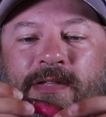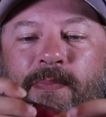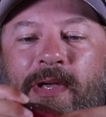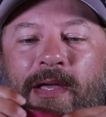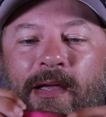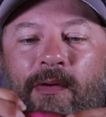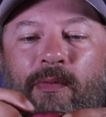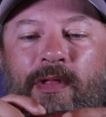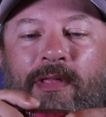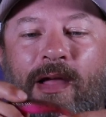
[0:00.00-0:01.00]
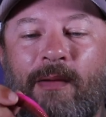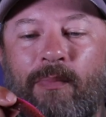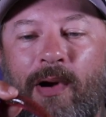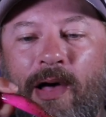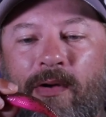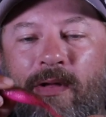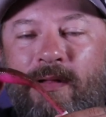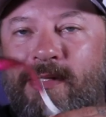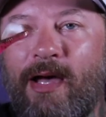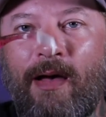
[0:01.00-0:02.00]
It's pink with like brown
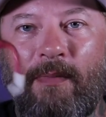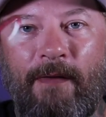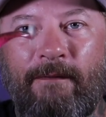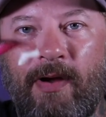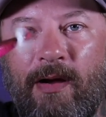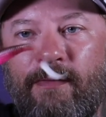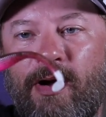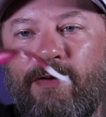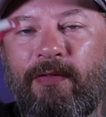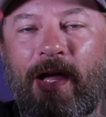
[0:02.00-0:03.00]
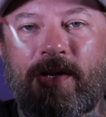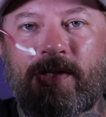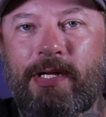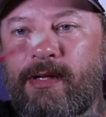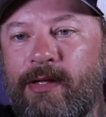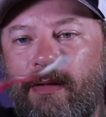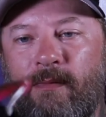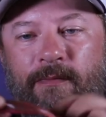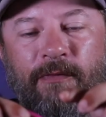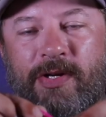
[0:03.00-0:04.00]
on the top. Very, very flashy.
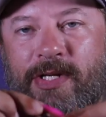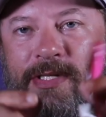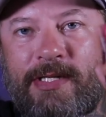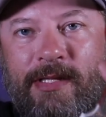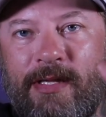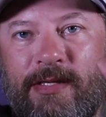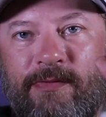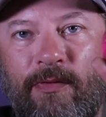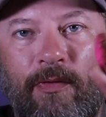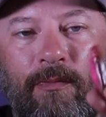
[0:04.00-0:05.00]
Fish can see this